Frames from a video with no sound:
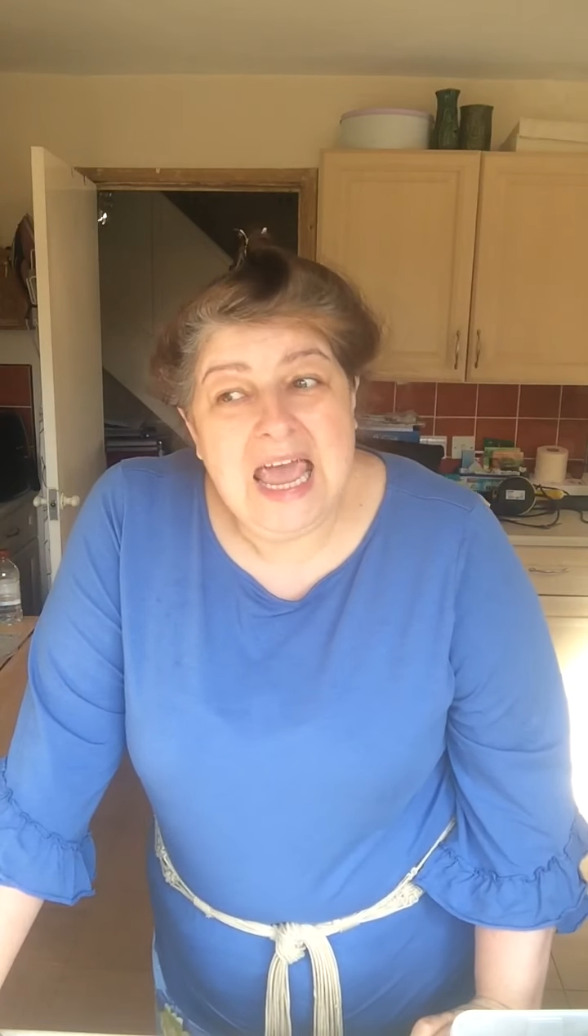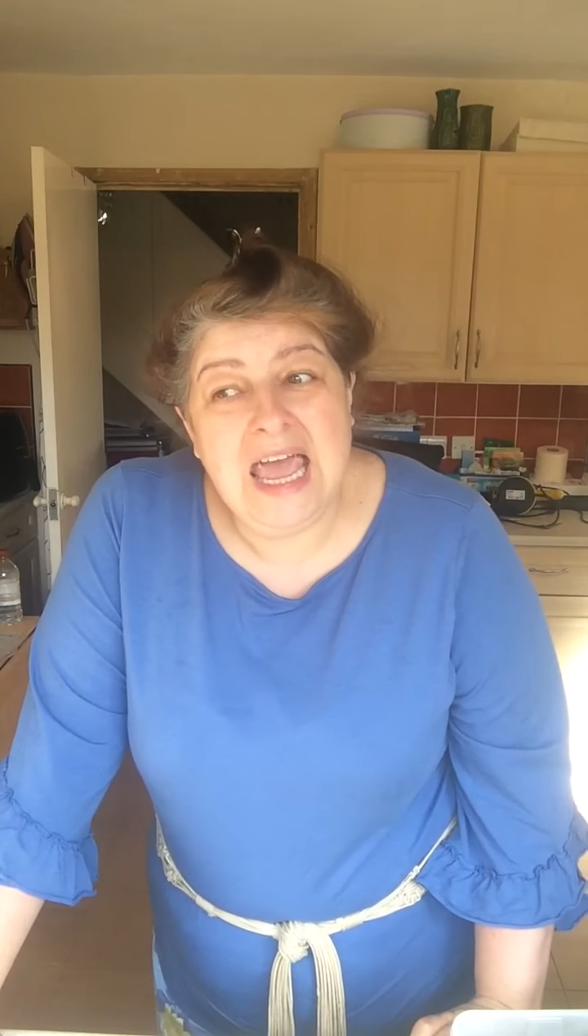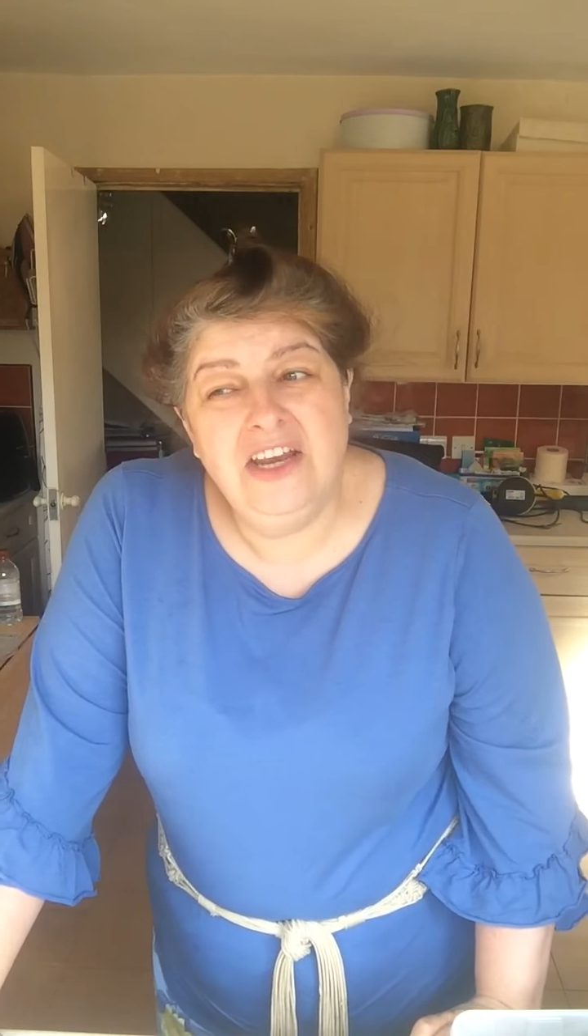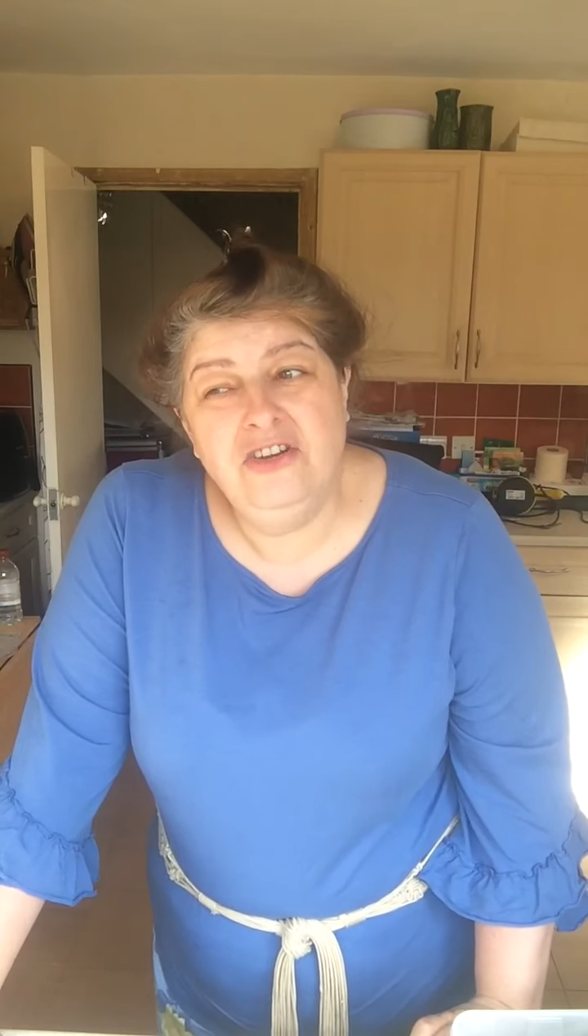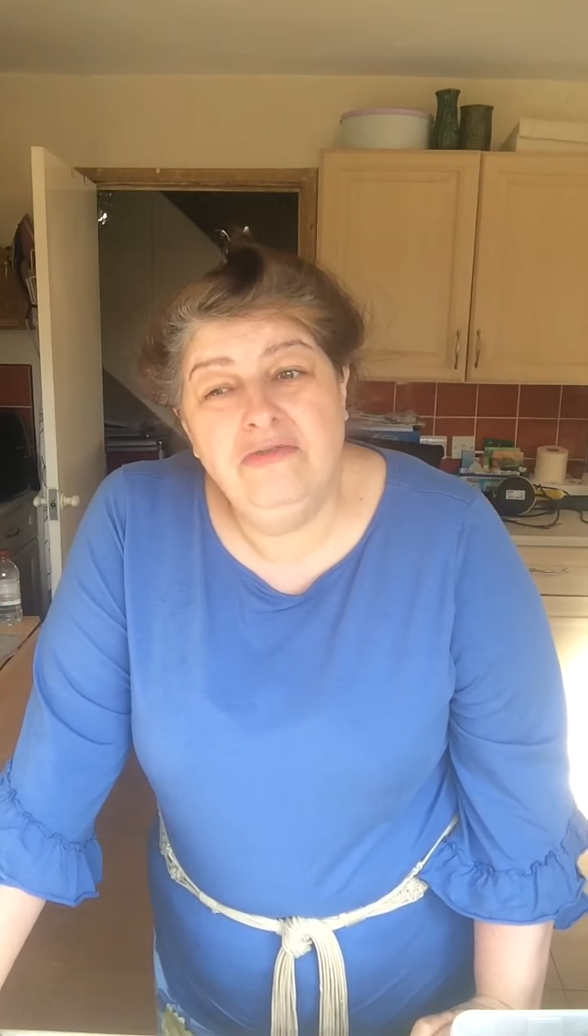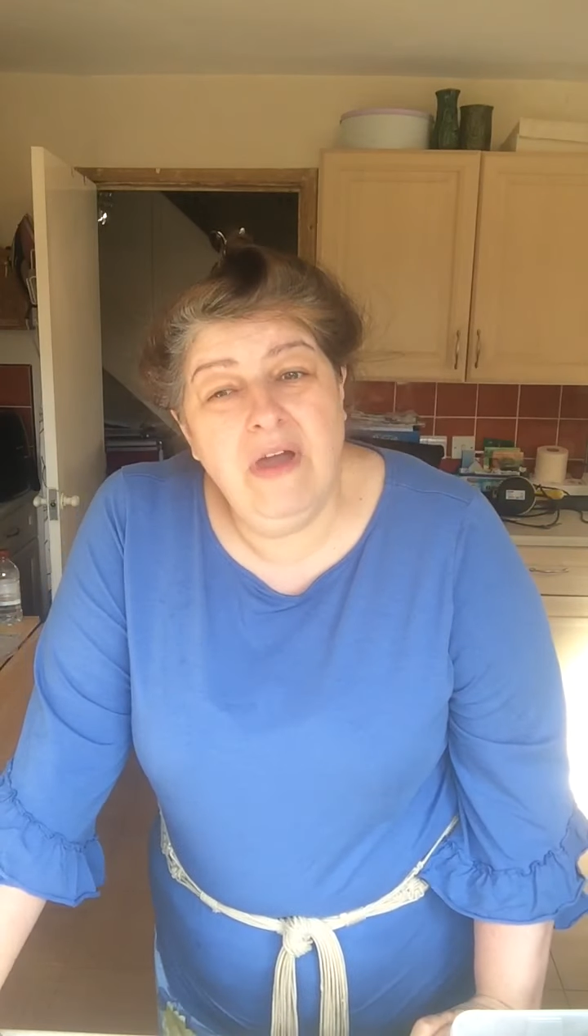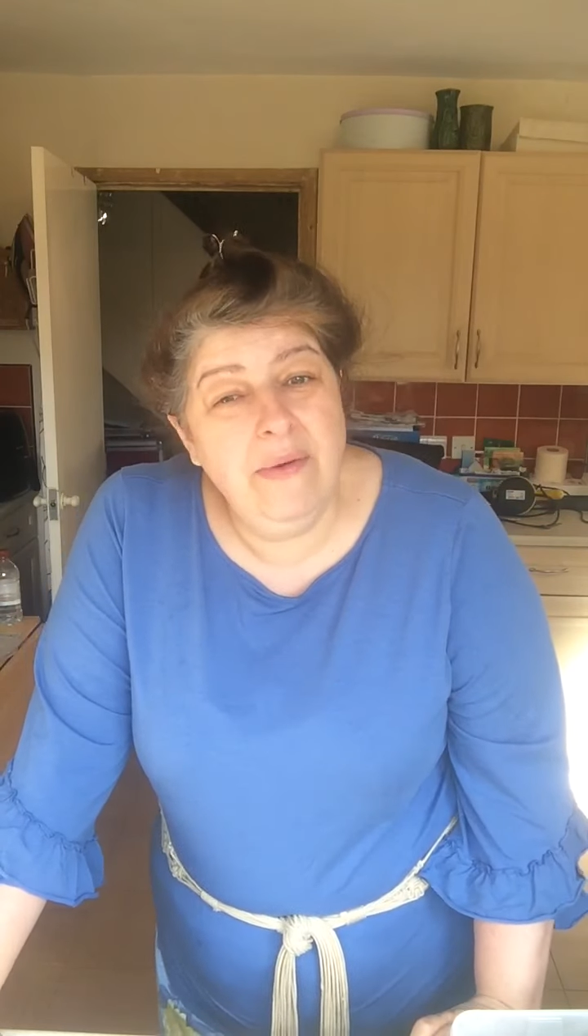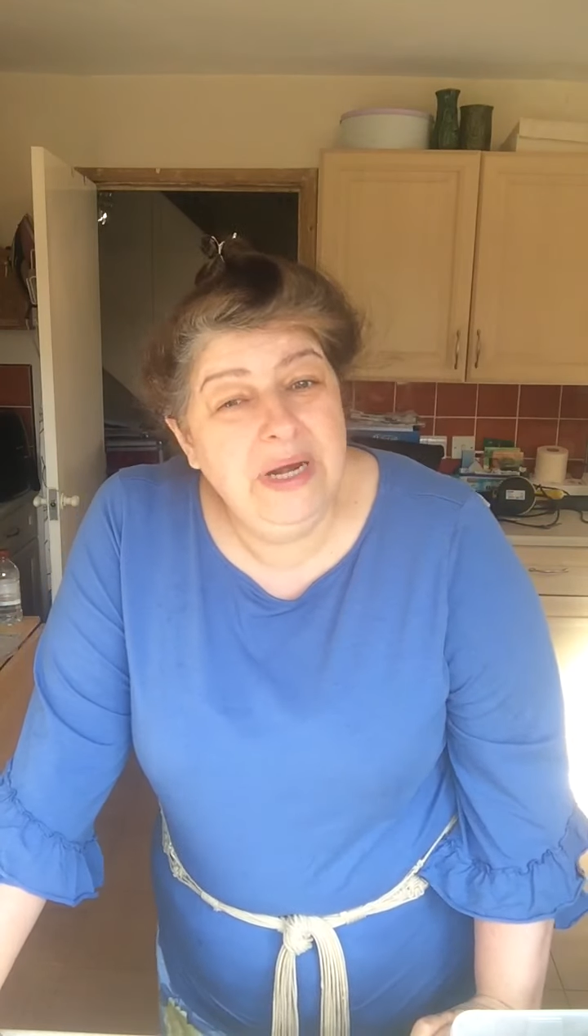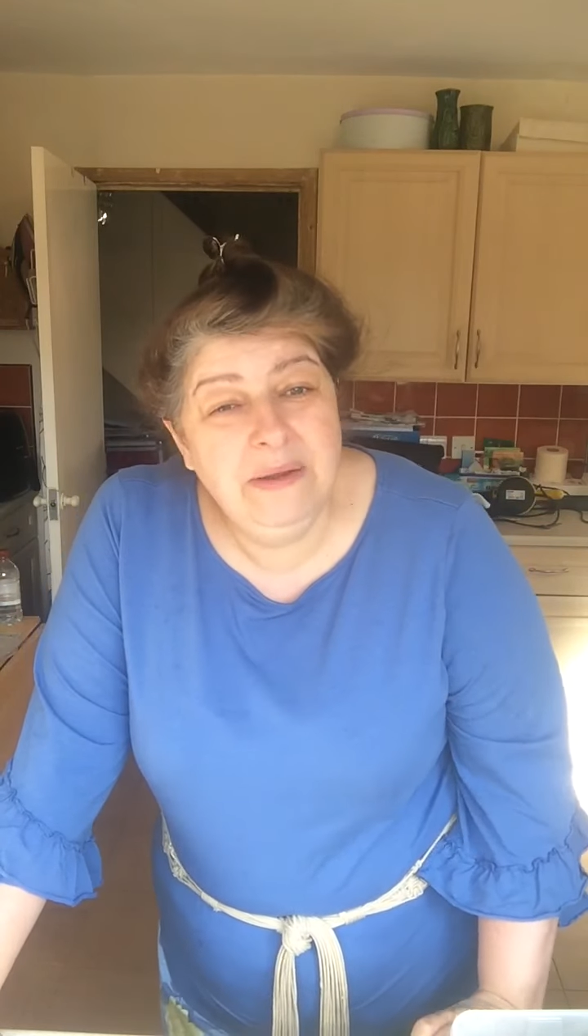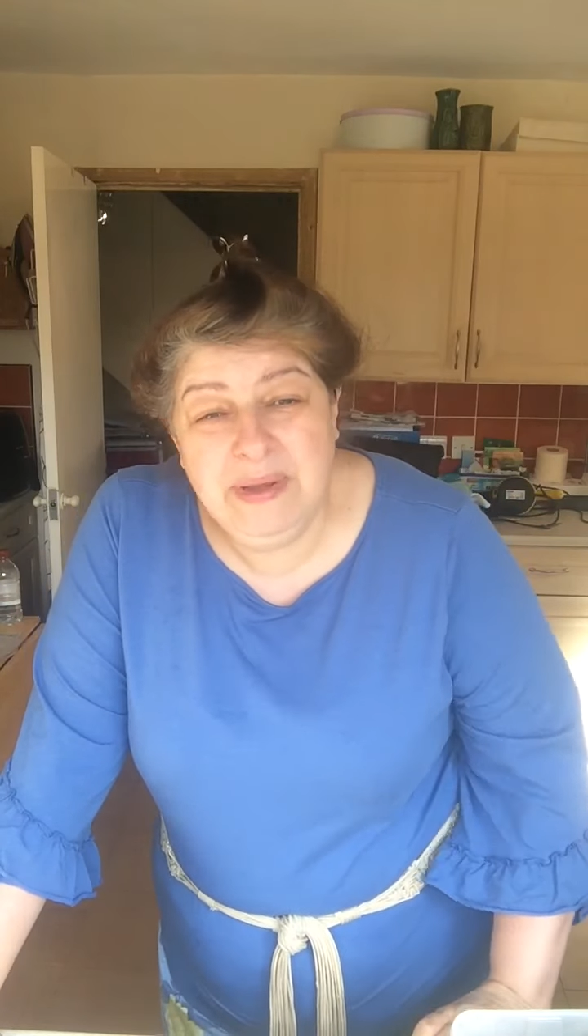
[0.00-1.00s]
And
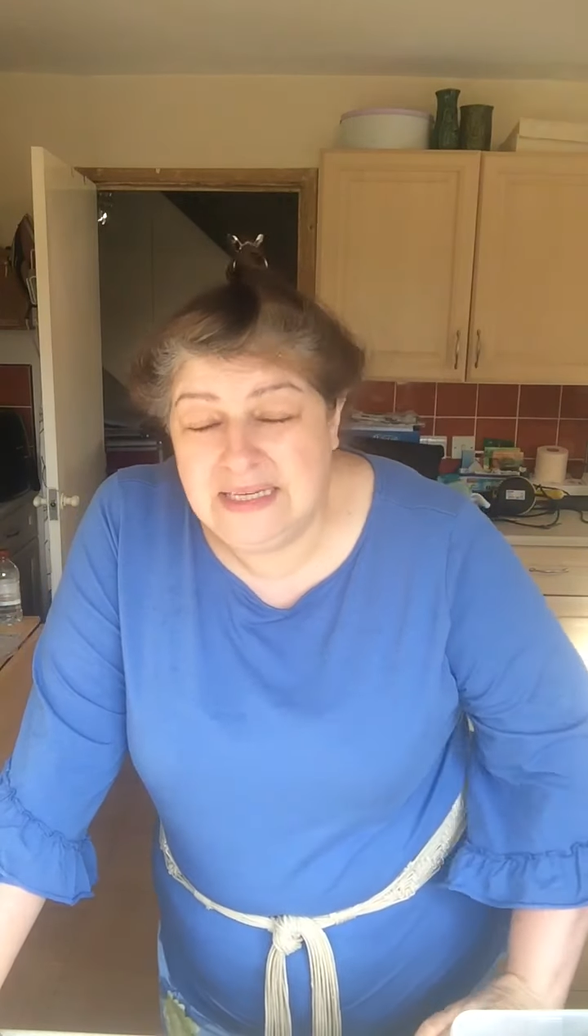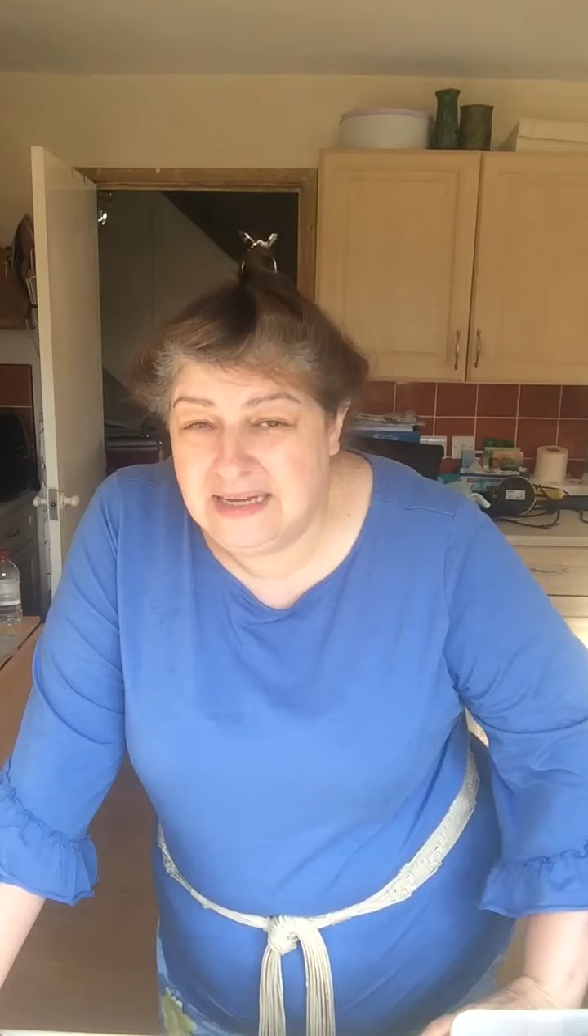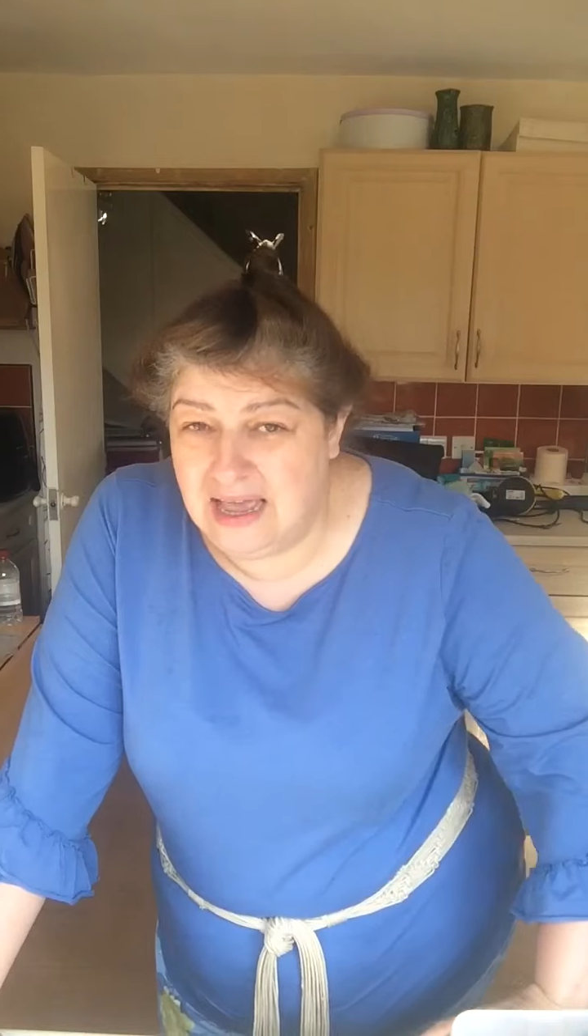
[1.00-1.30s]
growing a bit